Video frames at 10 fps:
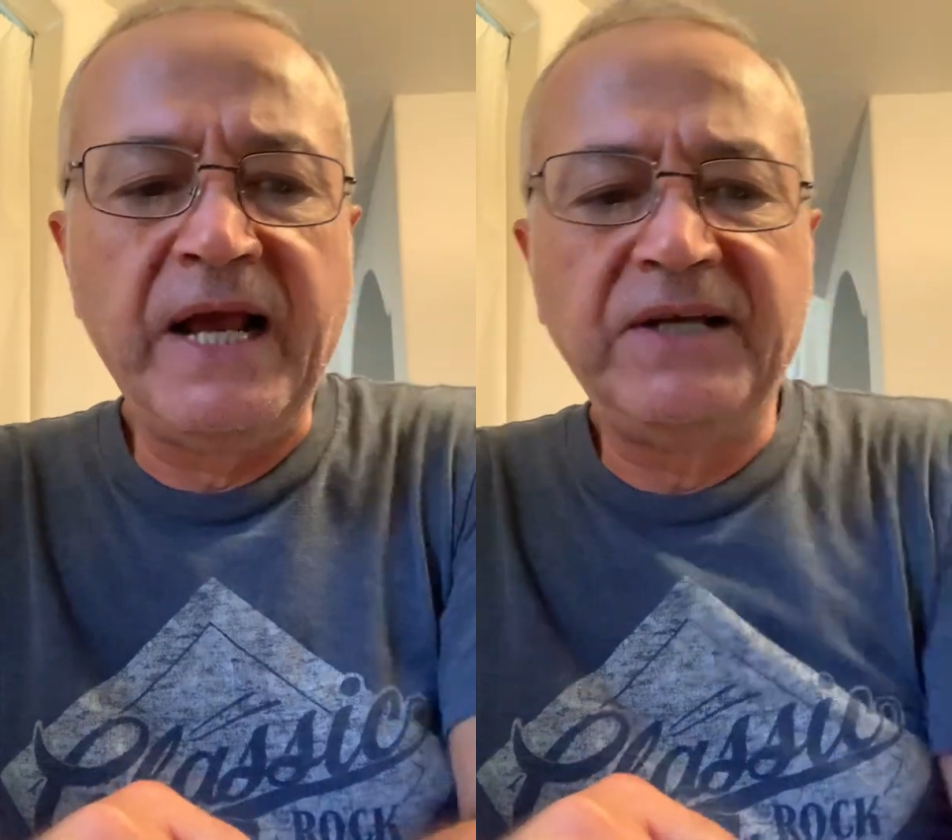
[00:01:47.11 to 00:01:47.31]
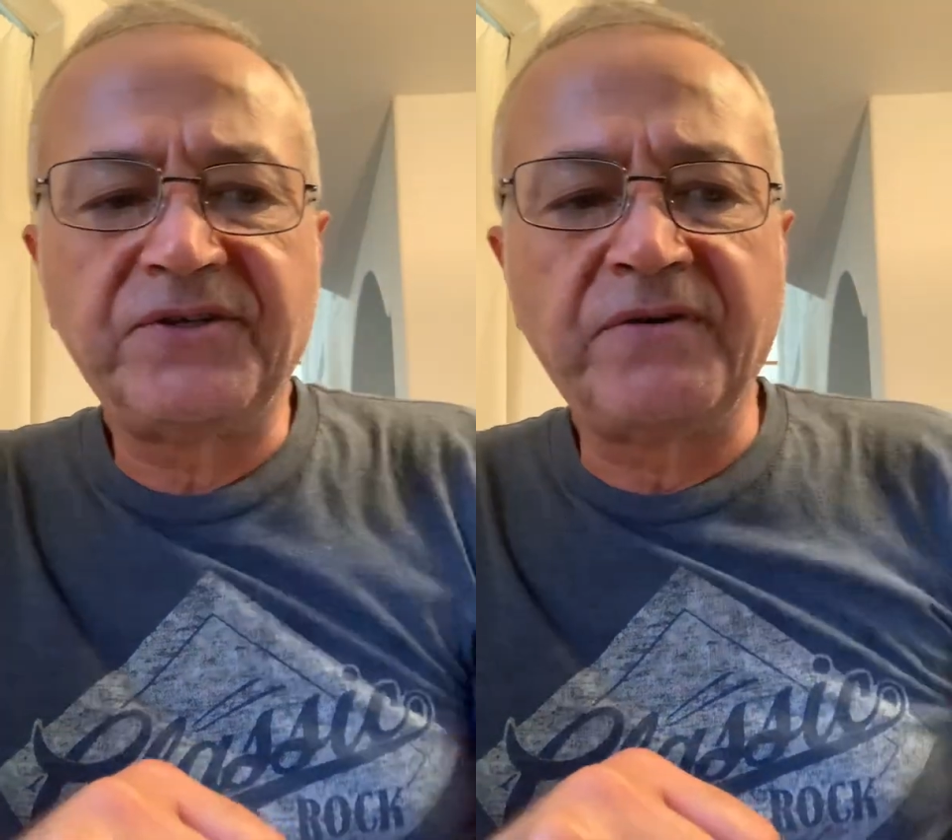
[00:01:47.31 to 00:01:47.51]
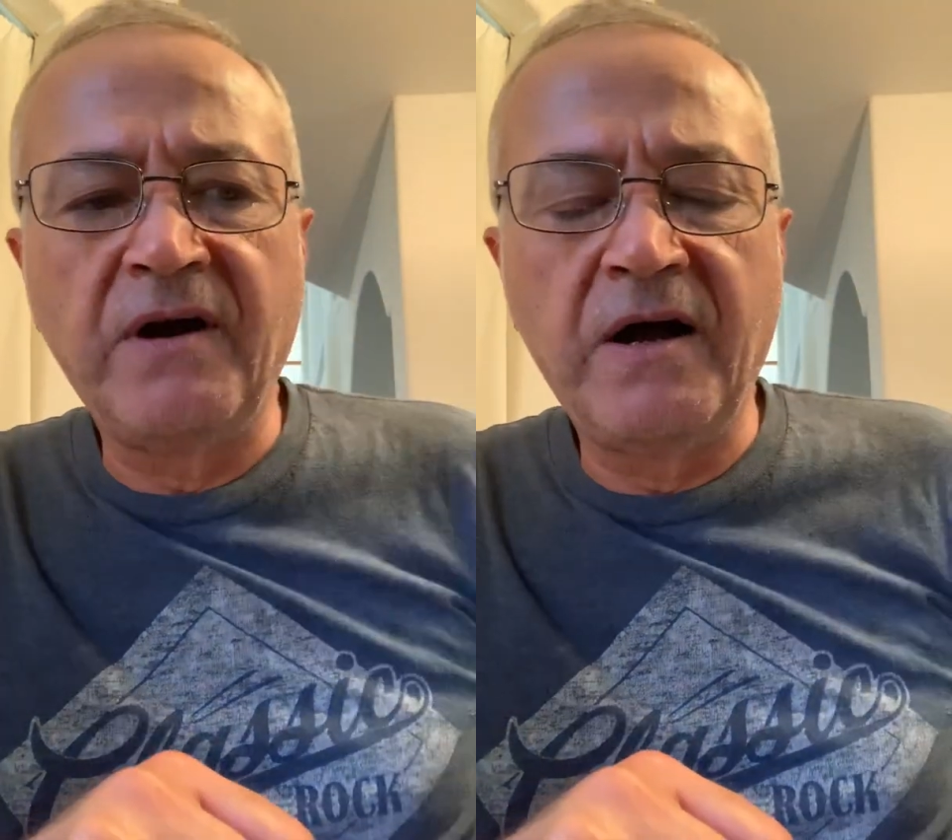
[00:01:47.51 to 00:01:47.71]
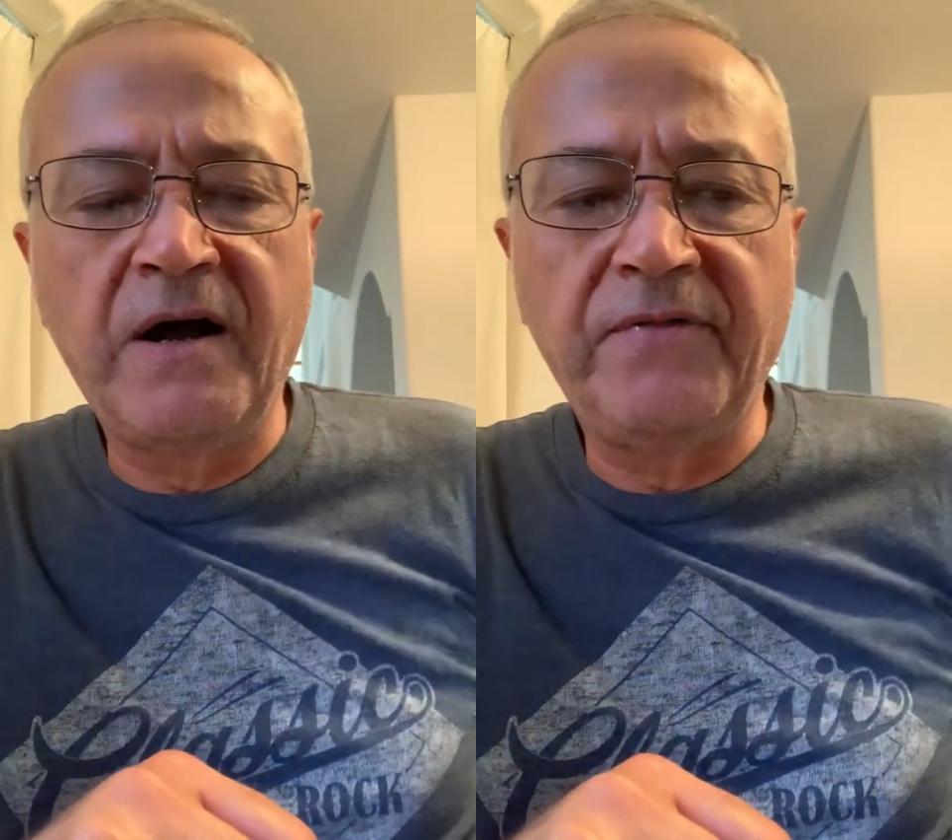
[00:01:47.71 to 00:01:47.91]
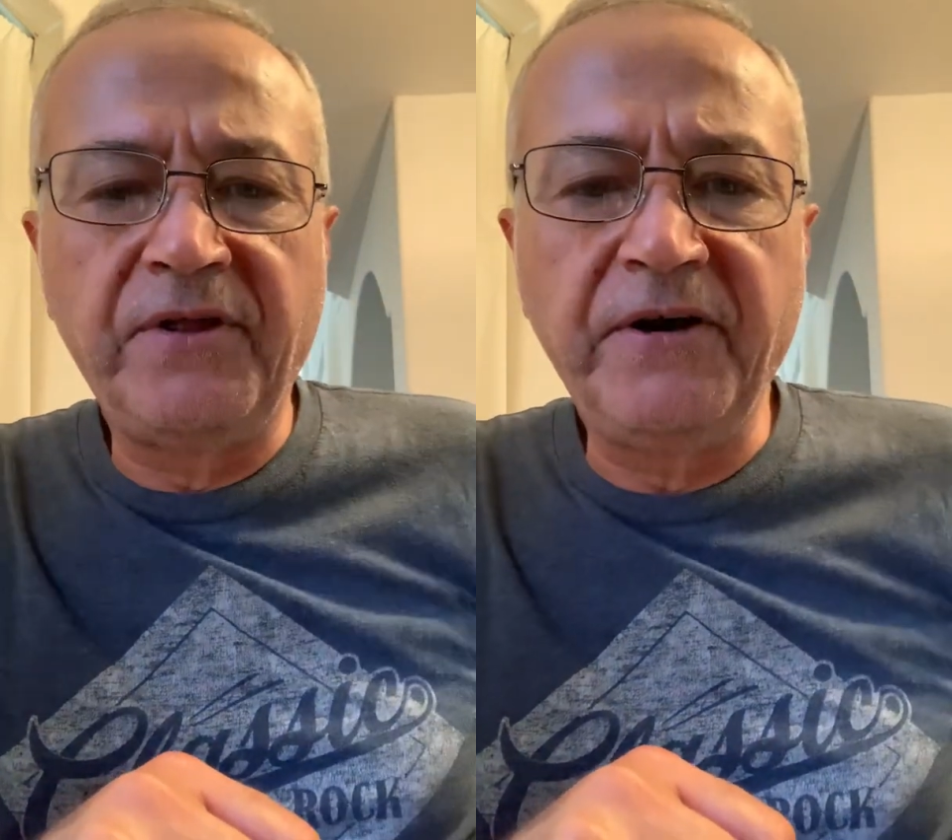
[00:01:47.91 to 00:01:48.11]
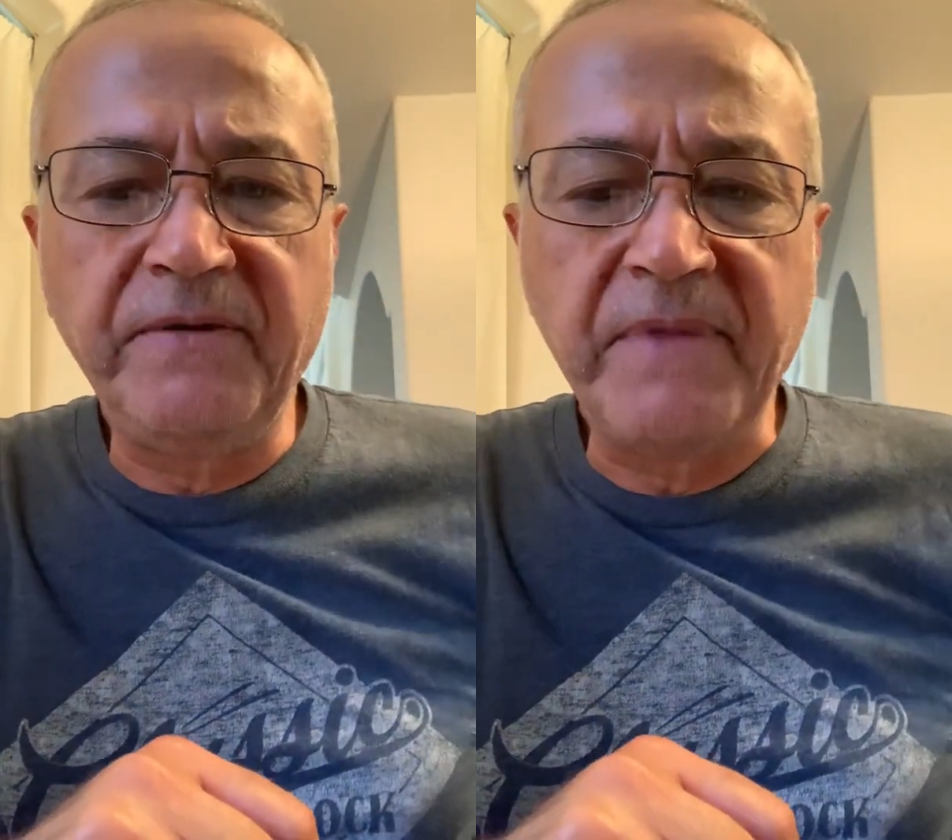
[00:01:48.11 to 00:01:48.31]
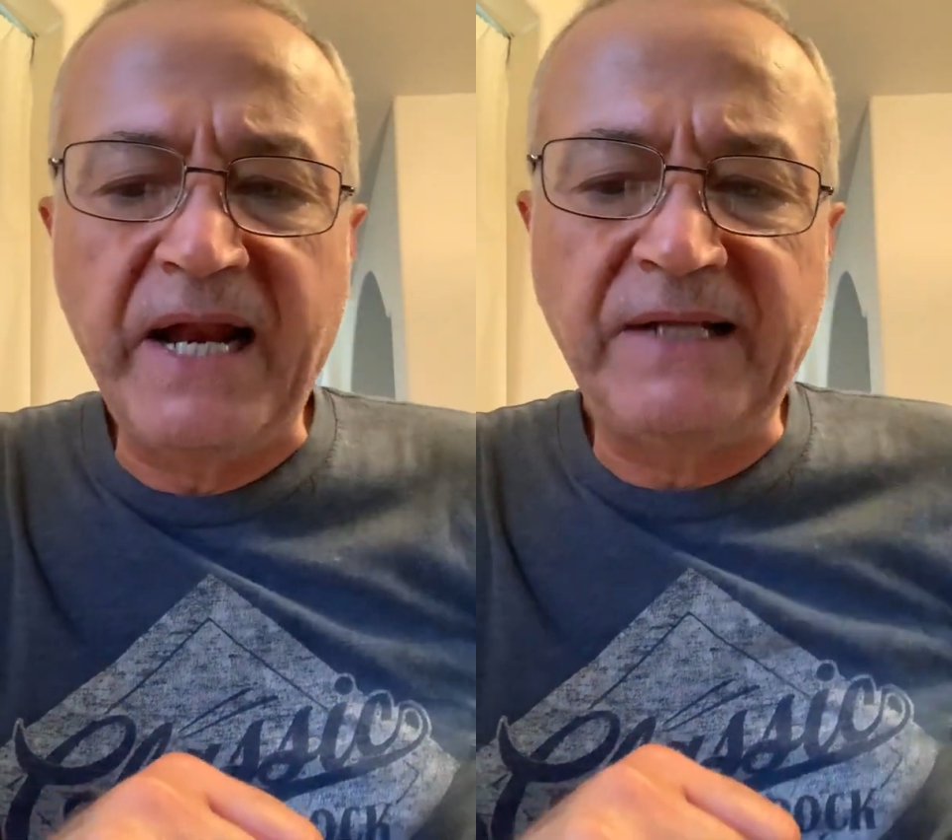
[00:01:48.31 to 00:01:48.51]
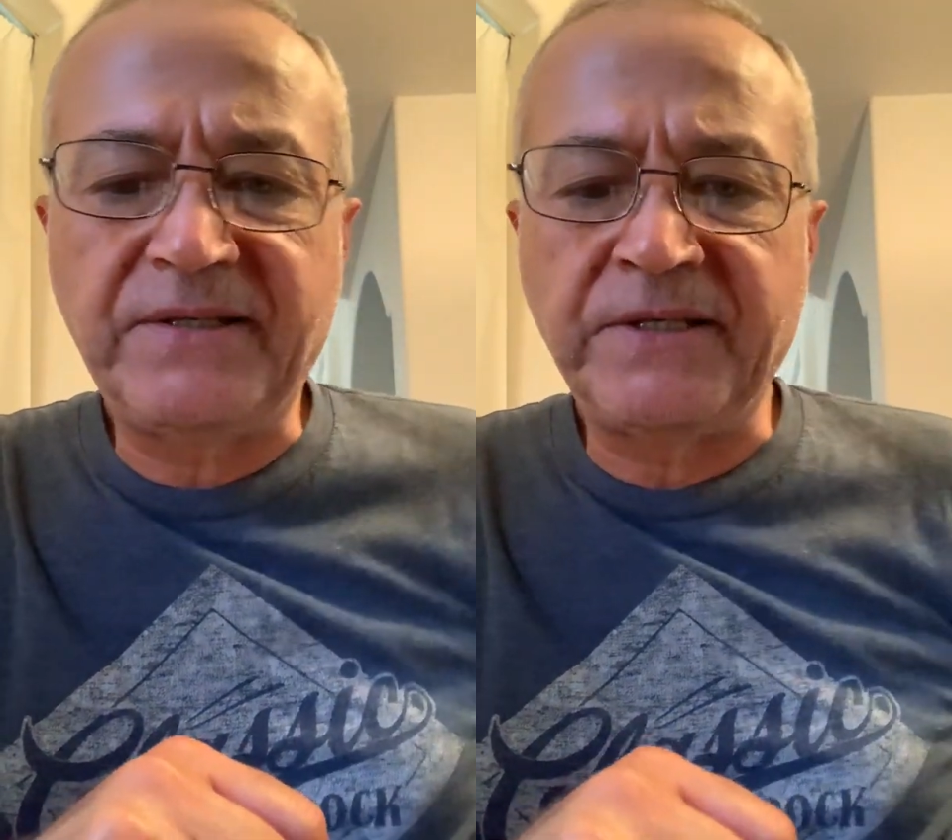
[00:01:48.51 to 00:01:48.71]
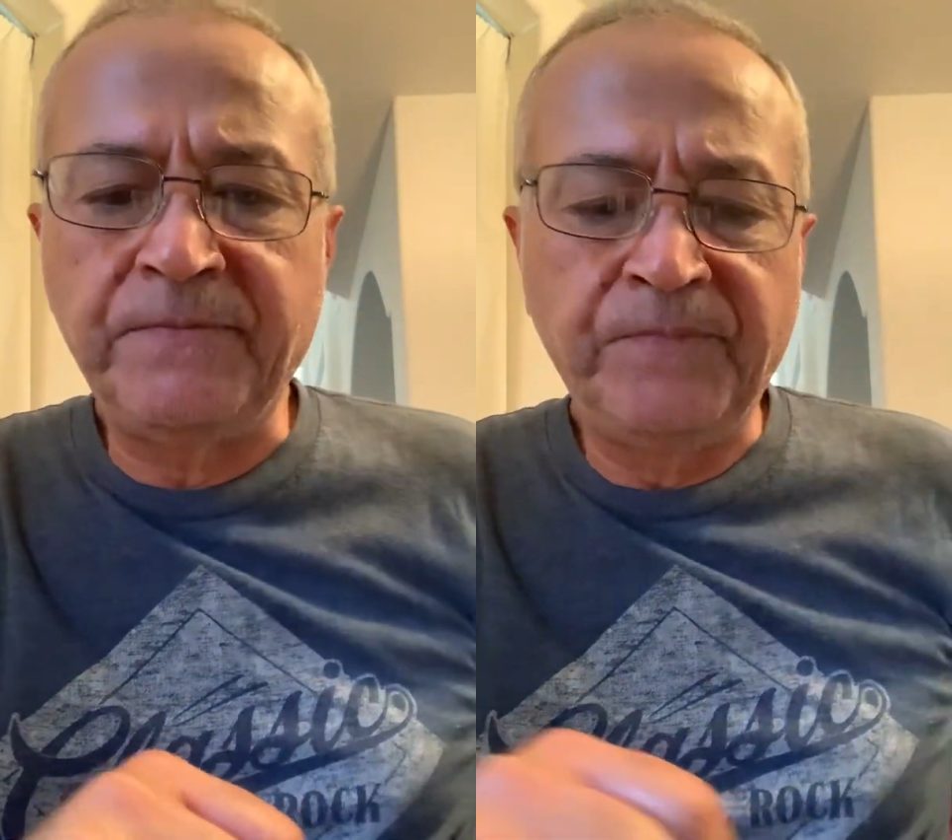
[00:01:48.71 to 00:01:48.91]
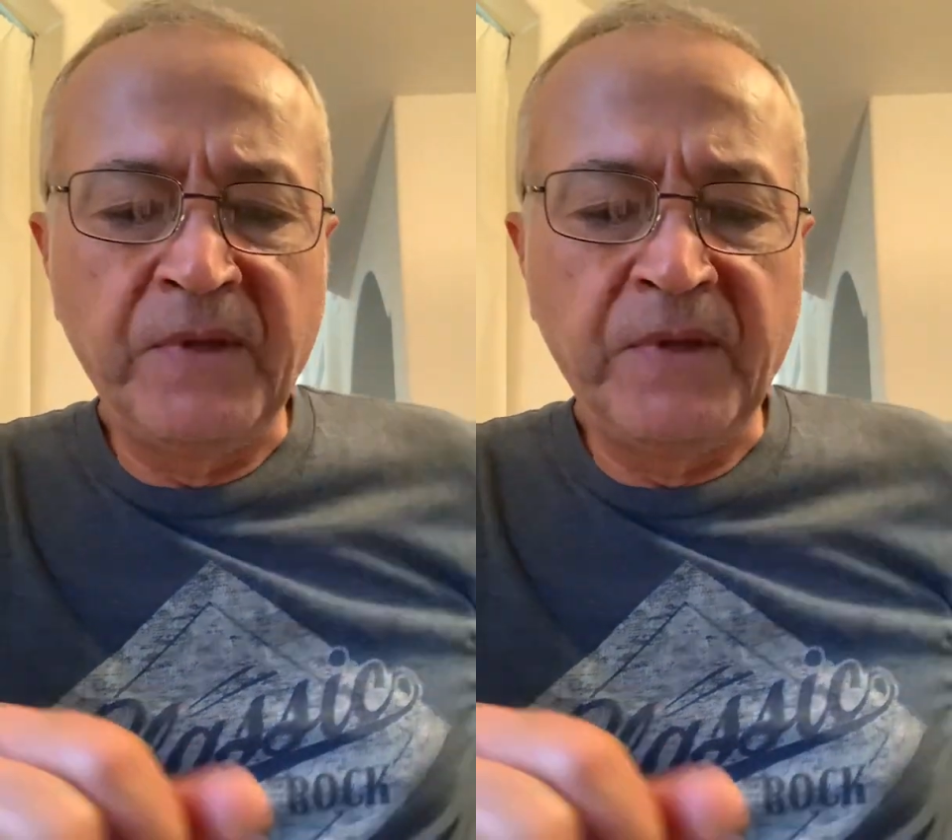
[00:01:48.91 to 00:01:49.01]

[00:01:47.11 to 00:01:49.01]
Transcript: extra 30 minutes